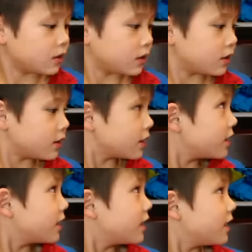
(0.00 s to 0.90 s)

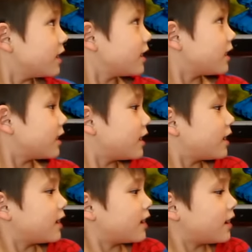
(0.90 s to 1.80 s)

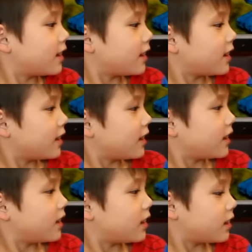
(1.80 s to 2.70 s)

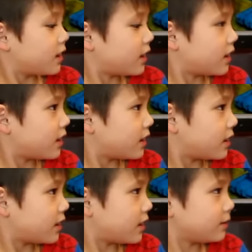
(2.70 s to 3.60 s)

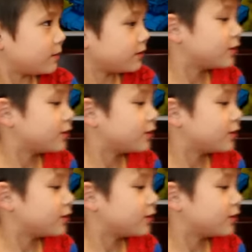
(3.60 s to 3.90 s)
(not speaking)